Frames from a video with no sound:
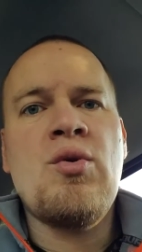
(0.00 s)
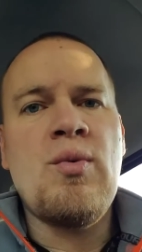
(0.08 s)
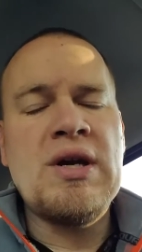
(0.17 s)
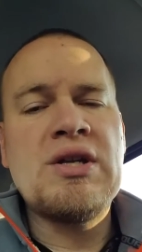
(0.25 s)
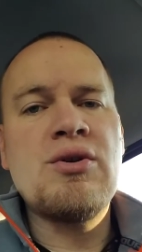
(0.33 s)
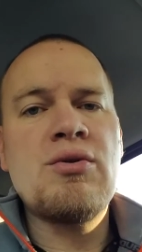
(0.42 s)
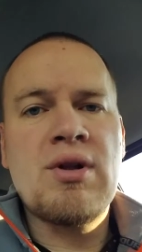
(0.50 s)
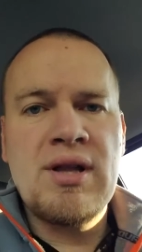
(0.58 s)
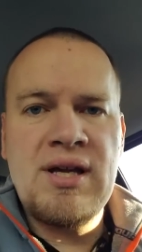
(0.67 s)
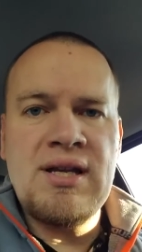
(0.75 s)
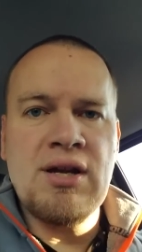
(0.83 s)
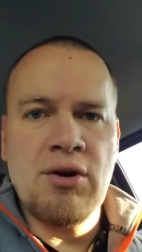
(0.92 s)
we do
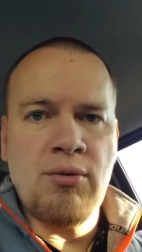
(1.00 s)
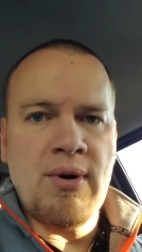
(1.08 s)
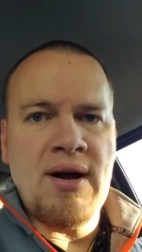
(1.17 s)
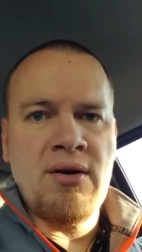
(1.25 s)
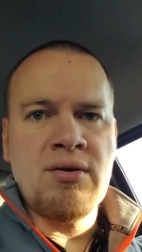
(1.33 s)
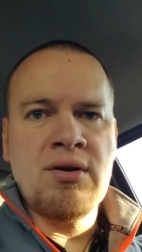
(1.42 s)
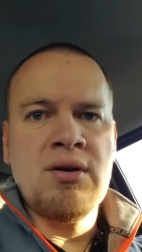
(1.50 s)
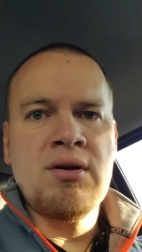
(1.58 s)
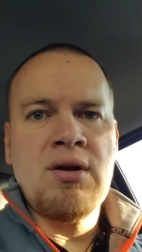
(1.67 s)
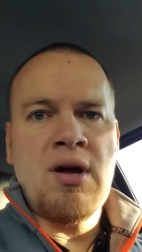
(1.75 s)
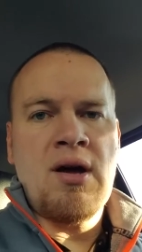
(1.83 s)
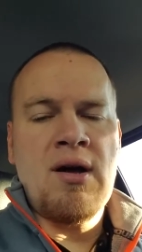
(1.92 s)
clean year-round,
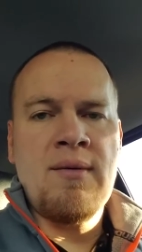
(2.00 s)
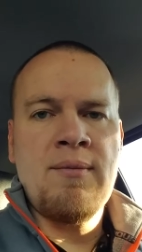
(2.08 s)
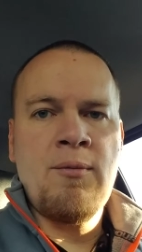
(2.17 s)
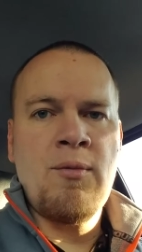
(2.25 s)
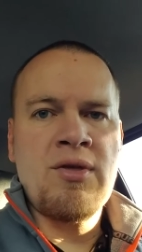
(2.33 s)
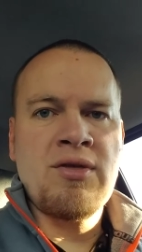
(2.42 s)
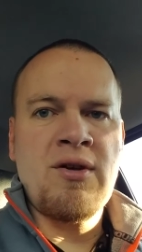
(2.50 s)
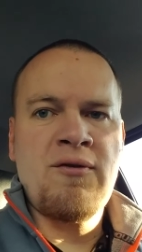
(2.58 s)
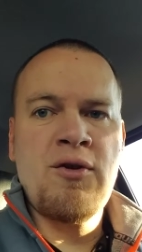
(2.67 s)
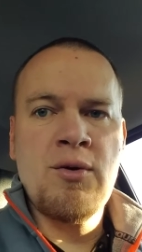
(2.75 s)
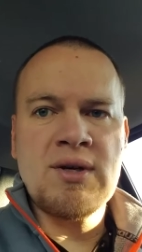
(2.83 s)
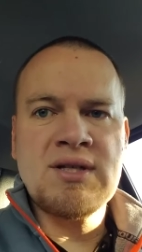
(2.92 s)
um, with a
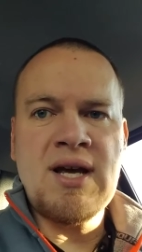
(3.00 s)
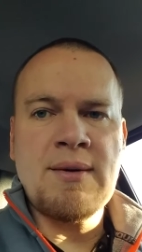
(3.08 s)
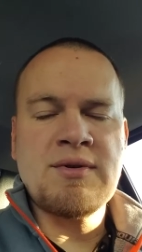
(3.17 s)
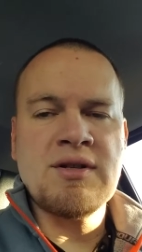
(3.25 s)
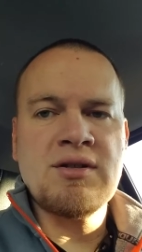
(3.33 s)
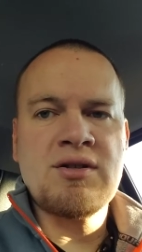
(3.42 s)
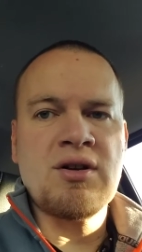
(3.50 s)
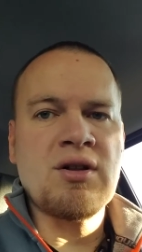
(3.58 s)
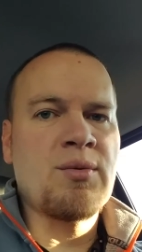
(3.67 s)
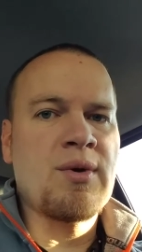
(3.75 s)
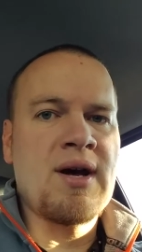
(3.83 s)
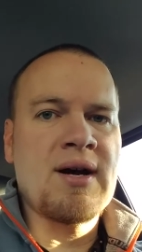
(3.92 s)
few exceptions.
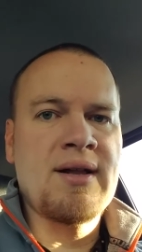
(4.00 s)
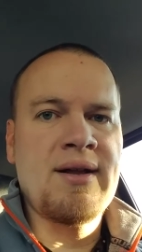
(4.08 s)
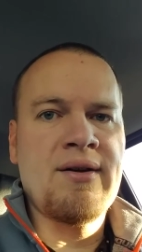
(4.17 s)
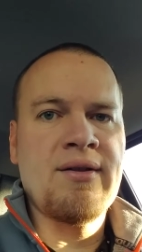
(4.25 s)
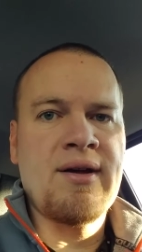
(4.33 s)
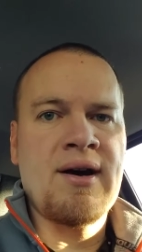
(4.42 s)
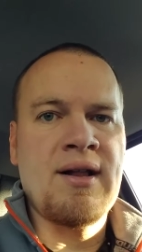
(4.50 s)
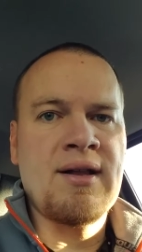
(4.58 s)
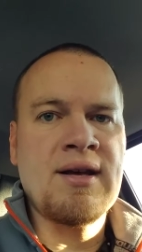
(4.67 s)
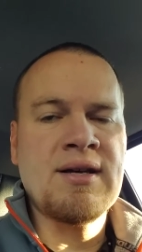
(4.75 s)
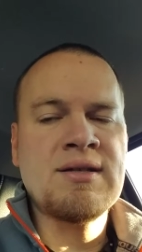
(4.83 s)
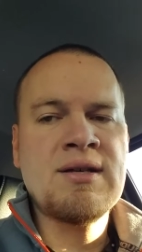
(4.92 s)
Certainly, we're not cleaning on the
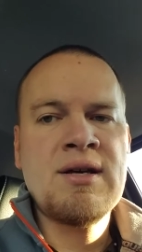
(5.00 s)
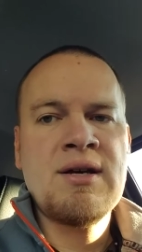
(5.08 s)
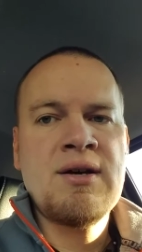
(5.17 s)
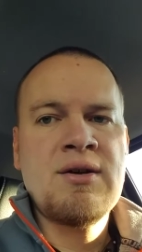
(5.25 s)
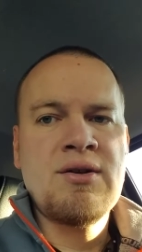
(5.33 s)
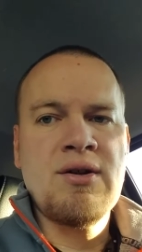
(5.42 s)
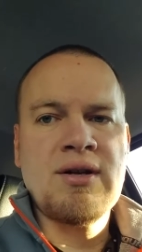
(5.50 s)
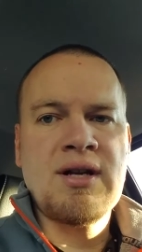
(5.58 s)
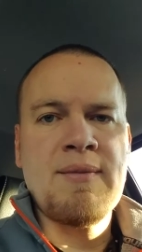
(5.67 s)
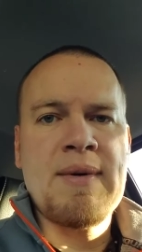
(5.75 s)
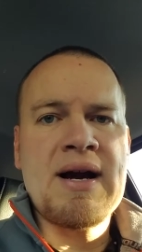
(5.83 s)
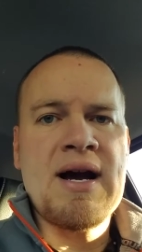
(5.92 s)
holidays. do like to
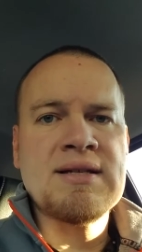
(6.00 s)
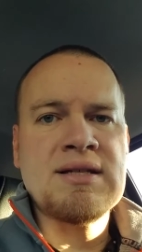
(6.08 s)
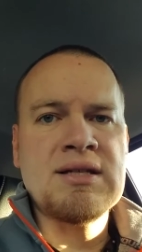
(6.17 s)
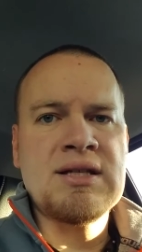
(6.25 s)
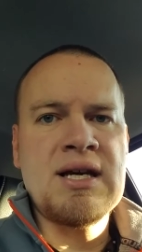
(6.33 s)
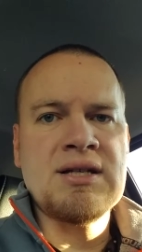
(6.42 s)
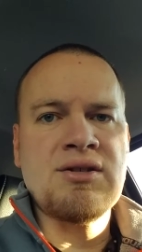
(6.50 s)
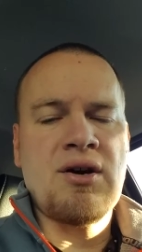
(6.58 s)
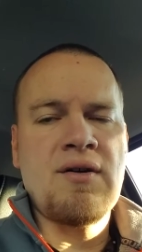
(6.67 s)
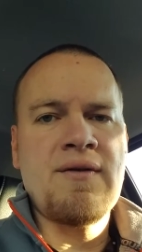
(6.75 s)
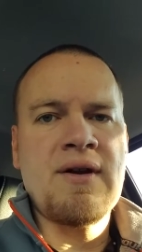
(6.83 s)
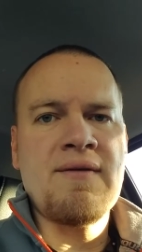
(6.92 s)
give my guys the days
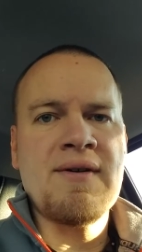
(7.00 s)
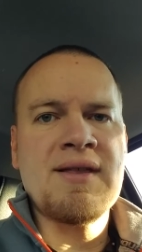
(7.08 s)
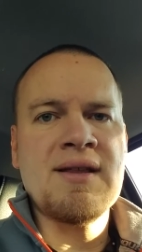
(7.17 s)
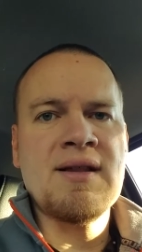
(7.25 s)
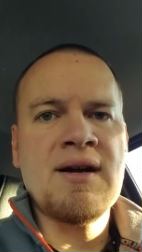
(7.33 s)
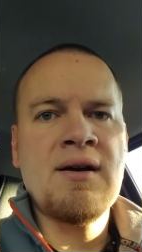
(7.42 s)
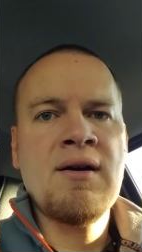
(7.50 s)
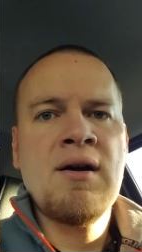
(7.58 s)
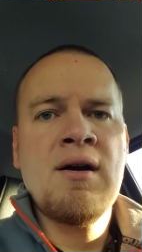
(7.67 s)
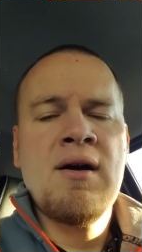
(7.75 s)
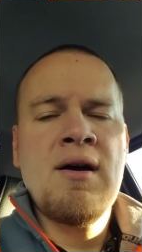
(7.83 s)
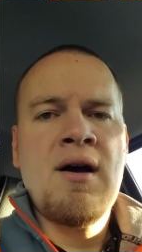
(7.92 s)
off and everything there.
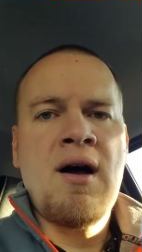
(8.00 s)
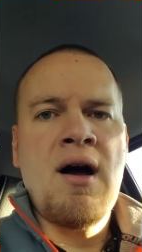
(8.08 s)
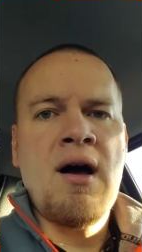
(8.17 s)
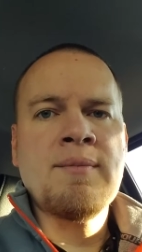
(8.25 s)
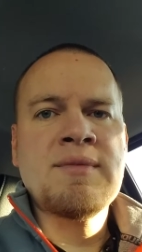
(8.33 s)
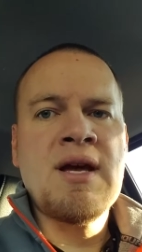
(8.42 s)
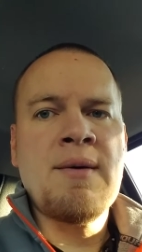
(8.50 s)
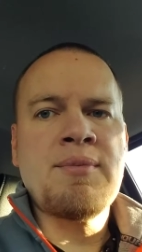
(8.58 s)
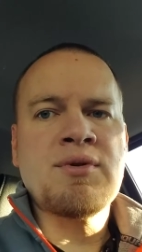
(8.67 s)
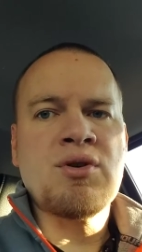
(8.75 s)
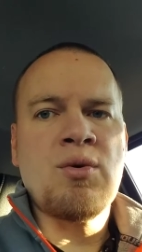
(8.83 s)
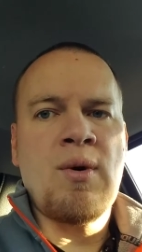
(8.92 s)
Um,
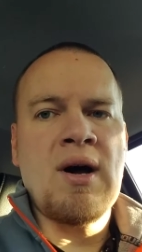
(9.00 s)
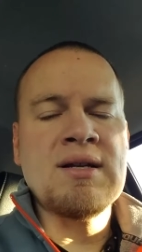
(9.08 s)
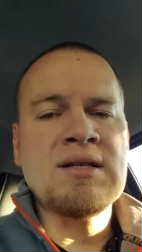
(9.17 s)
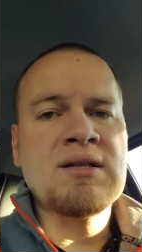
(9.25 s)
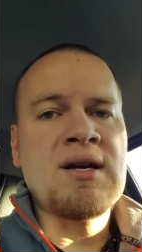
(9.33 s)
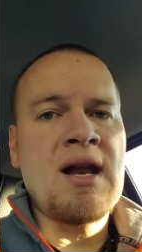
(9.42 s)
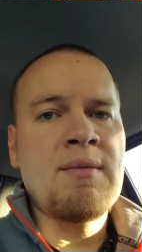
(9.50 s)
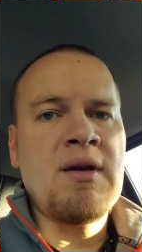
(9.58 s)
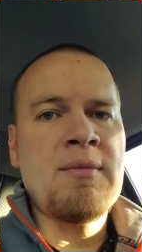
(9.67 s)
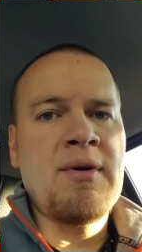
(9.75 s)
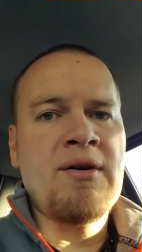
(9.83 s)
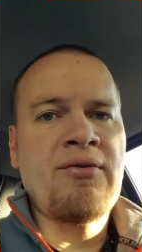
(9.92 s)
temperature-wise, it's got to be
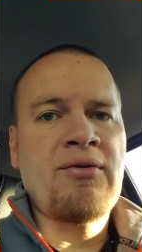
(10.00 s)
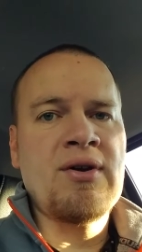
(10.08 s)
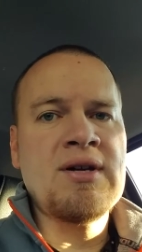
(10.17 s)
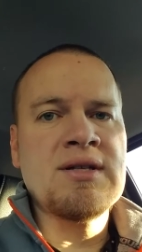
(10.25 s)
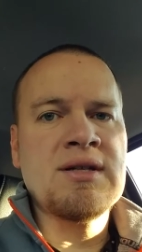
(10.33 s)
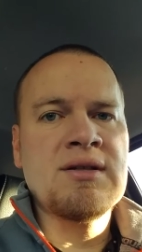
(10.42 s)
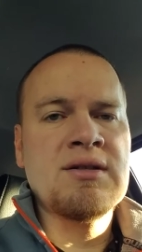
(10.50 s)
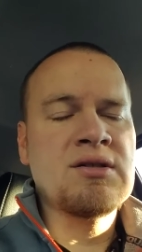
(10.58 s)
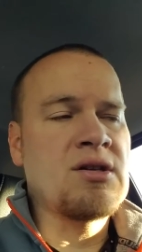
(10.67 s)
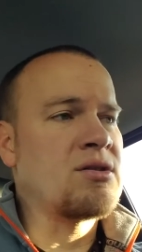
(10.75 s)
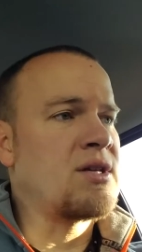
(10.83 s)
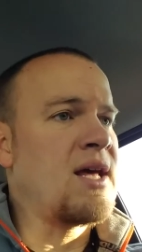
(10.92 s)
above freezing.
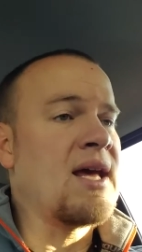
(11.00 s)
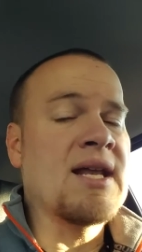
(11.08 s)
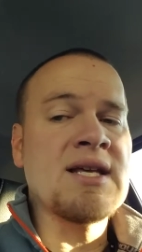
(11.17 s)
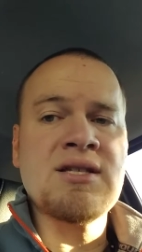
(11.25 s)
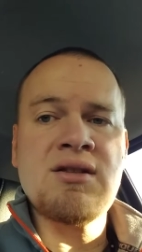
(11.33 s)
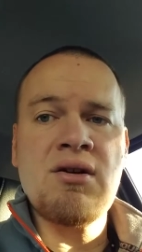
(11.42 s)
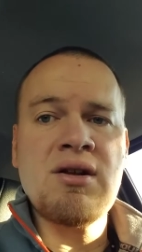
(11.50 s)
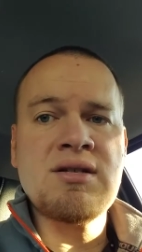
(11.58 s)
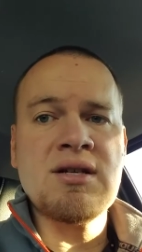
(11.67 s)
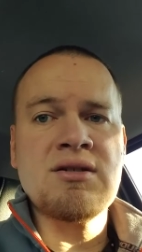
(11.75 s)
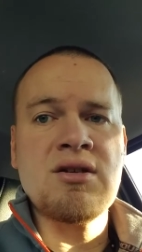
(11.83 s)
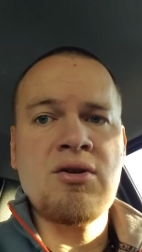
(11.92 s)
So today it is
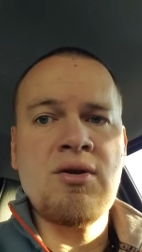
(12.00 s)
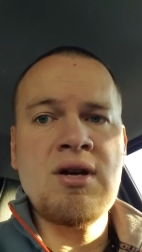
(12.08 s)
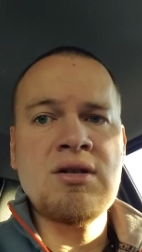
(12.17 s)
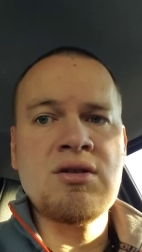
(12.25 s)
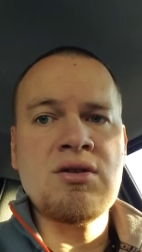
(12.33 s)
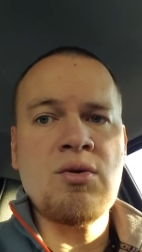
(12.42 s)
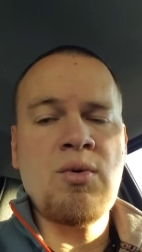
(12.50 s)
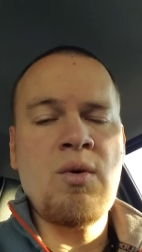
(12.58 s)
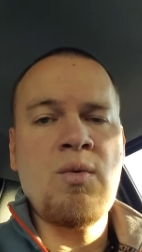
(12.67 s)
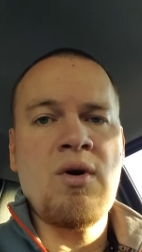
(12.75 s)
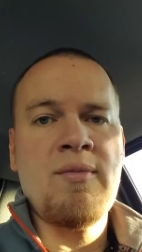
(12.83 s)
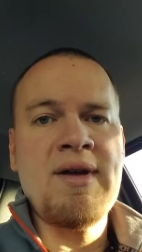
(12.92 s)
36 degrees, so we
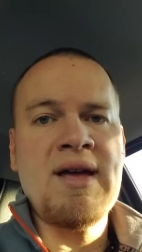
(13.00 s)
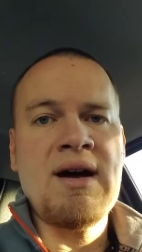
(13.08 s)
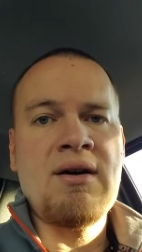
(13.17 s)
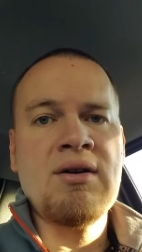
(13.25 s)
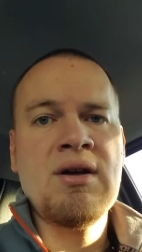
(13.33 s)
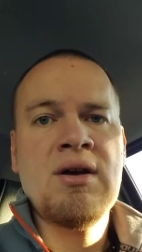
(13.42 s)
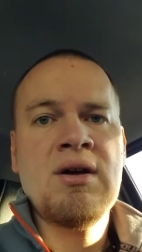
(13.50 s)
will be out